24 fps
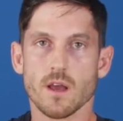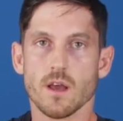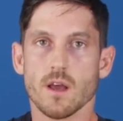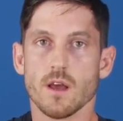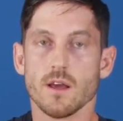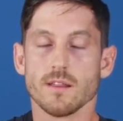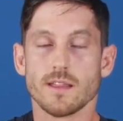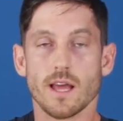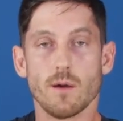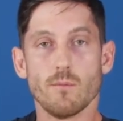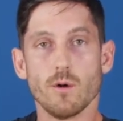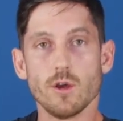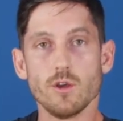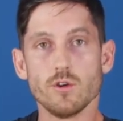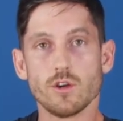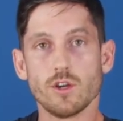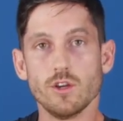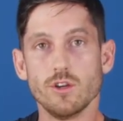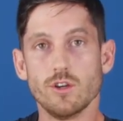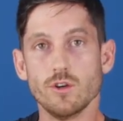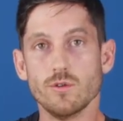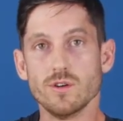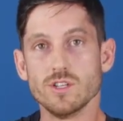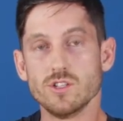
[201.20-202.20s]
Then what you
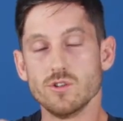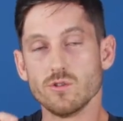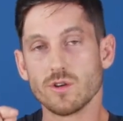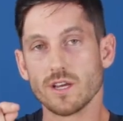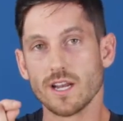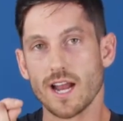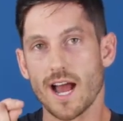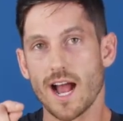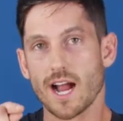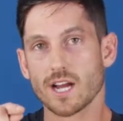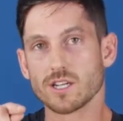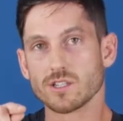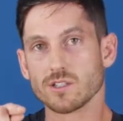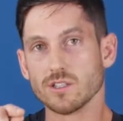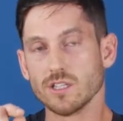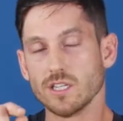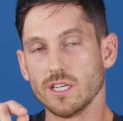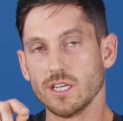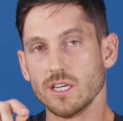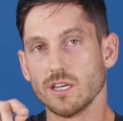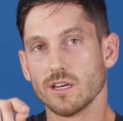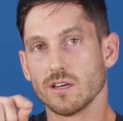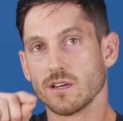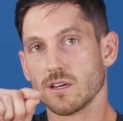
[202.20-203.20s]
can do is you can
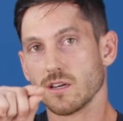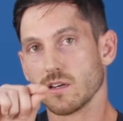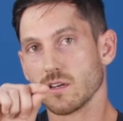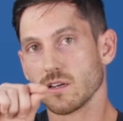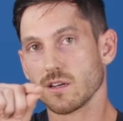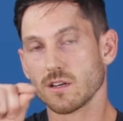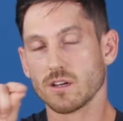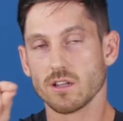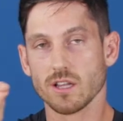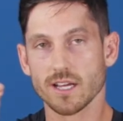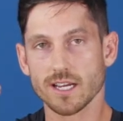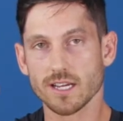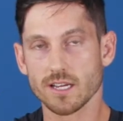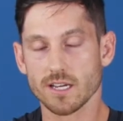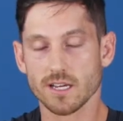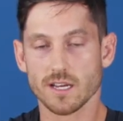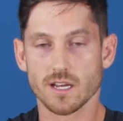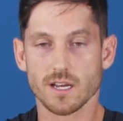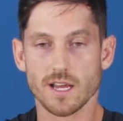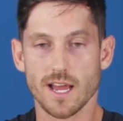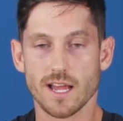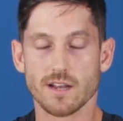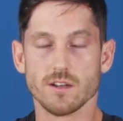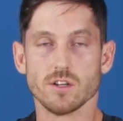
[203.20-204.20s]
actually click
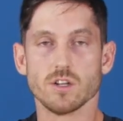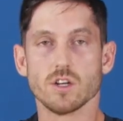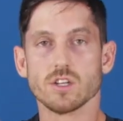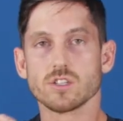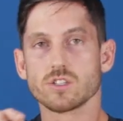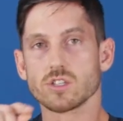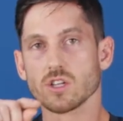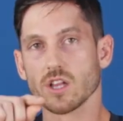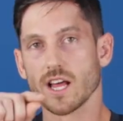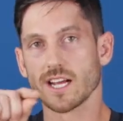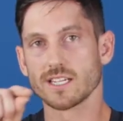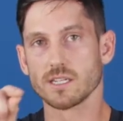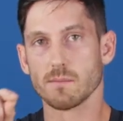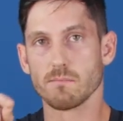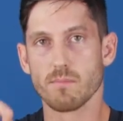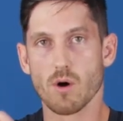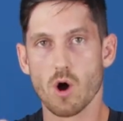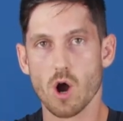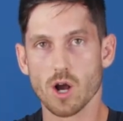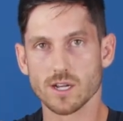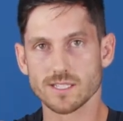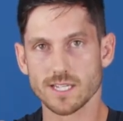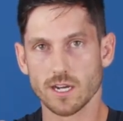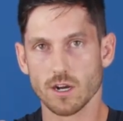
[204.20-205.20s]
and select a
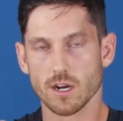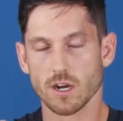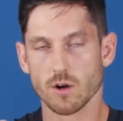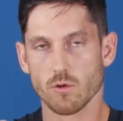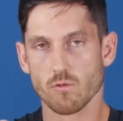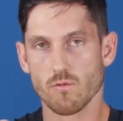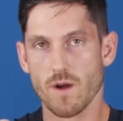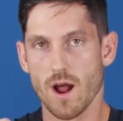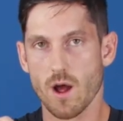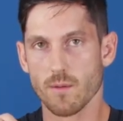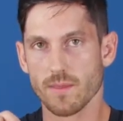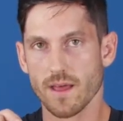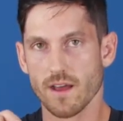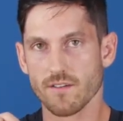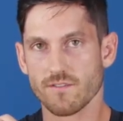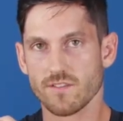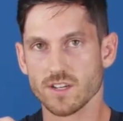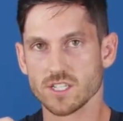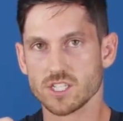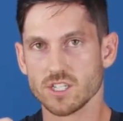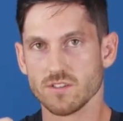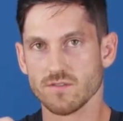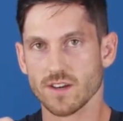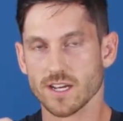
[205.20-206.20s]
box area around that
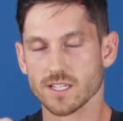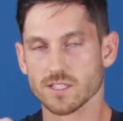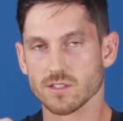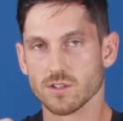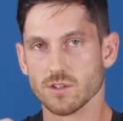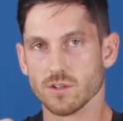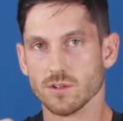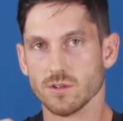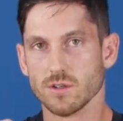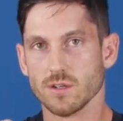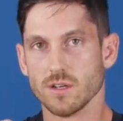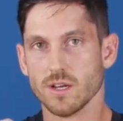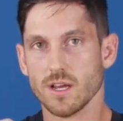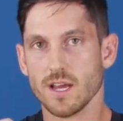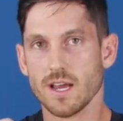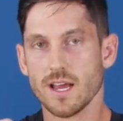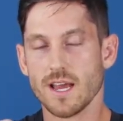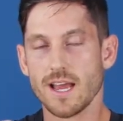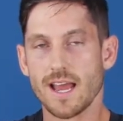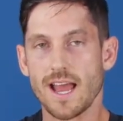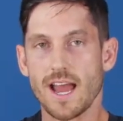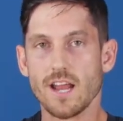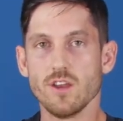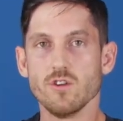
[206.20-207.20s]
fishing vessel
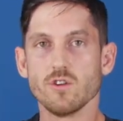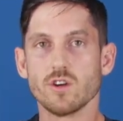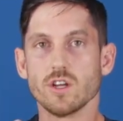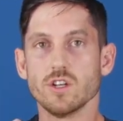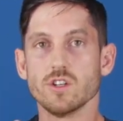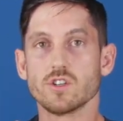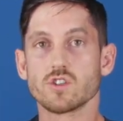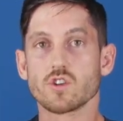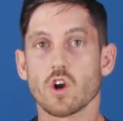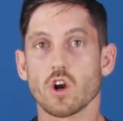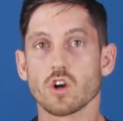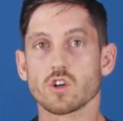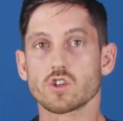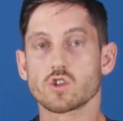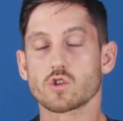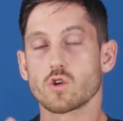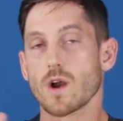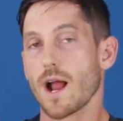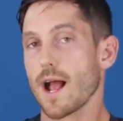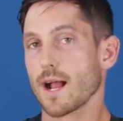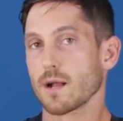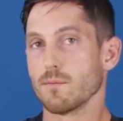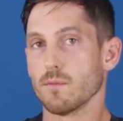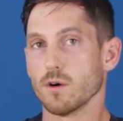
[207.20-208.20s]
and you can start
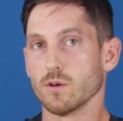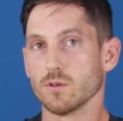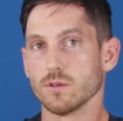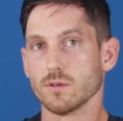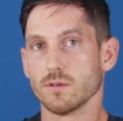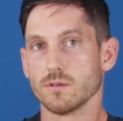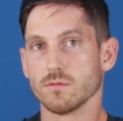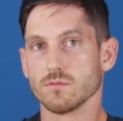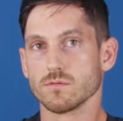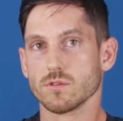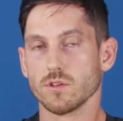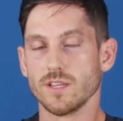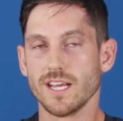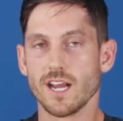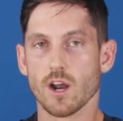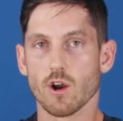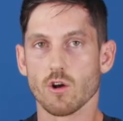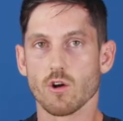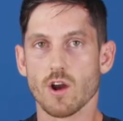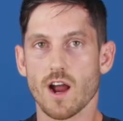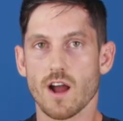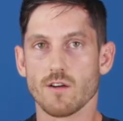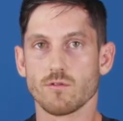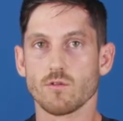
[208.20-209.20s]
track mode. So the
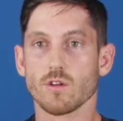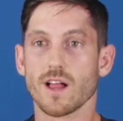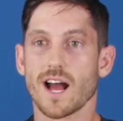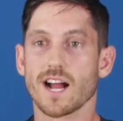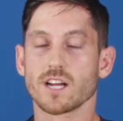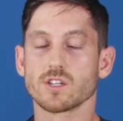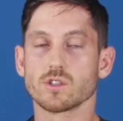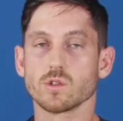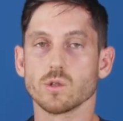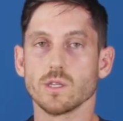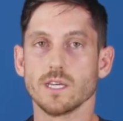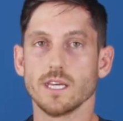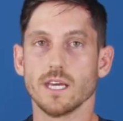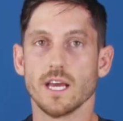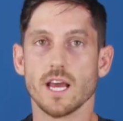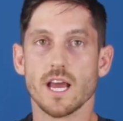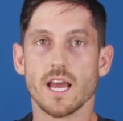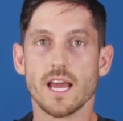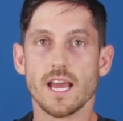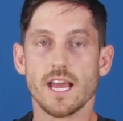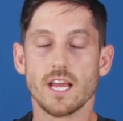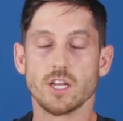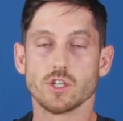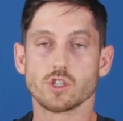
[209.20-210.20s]
aircraft will actually
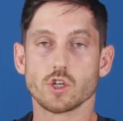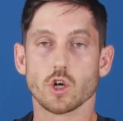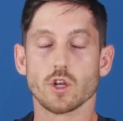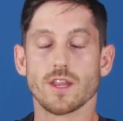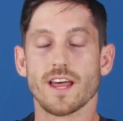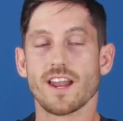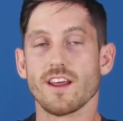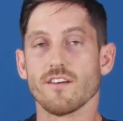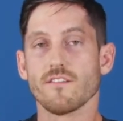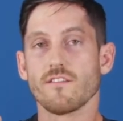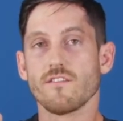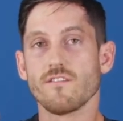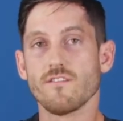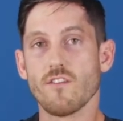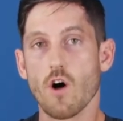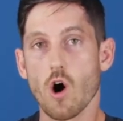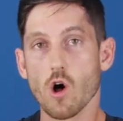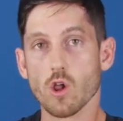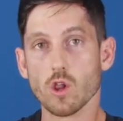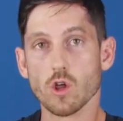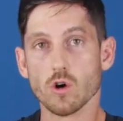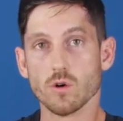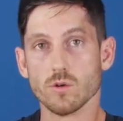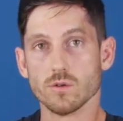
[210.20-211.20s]
ensure that it
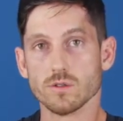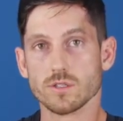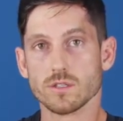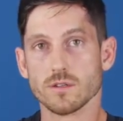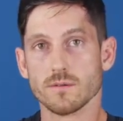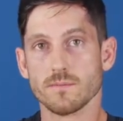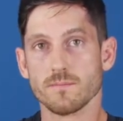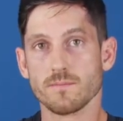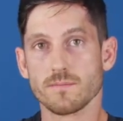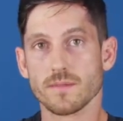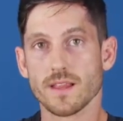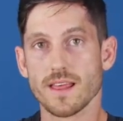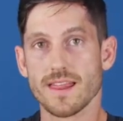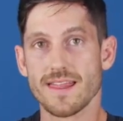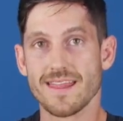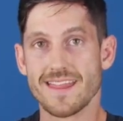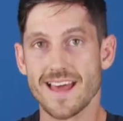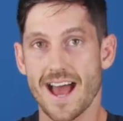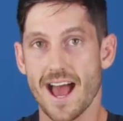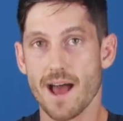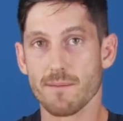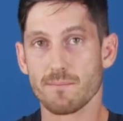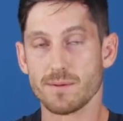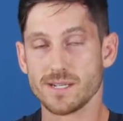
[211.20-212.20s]
follows
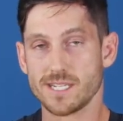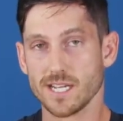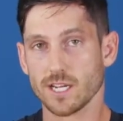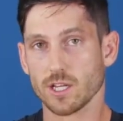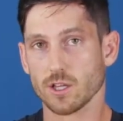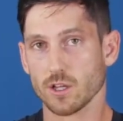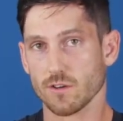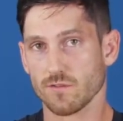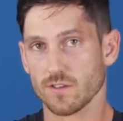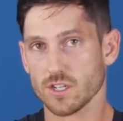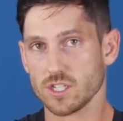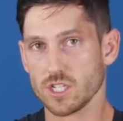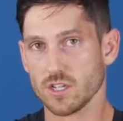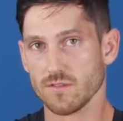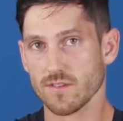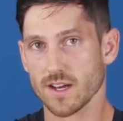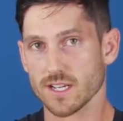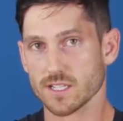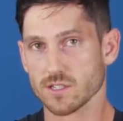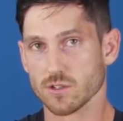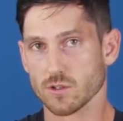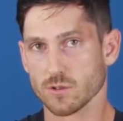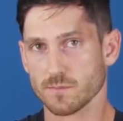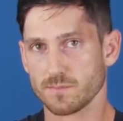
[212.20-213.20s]
that particular fishing
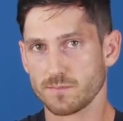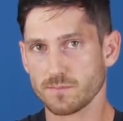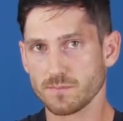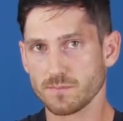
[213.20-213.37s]
vessel